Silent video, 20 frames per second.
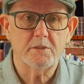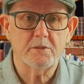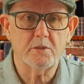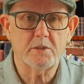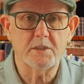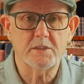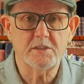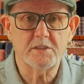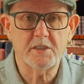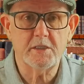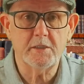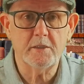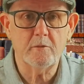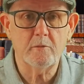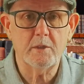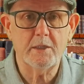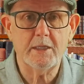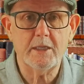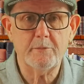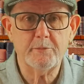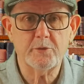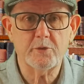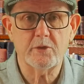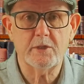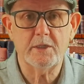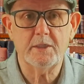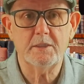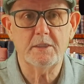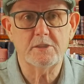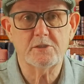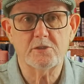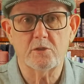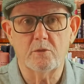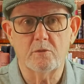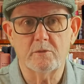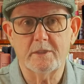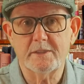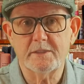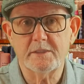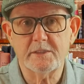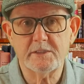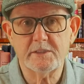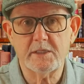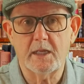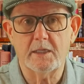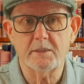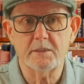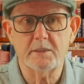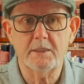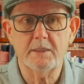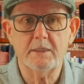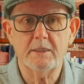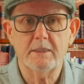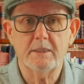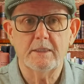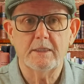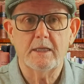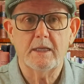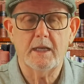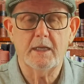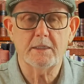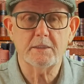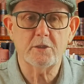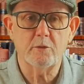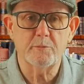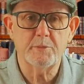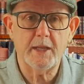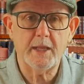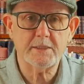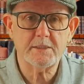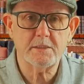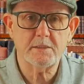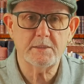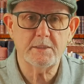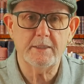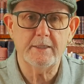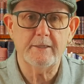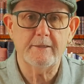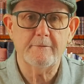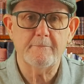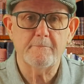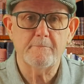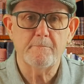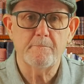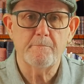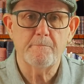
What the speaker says: to continually upgrade its own understanding and complexity.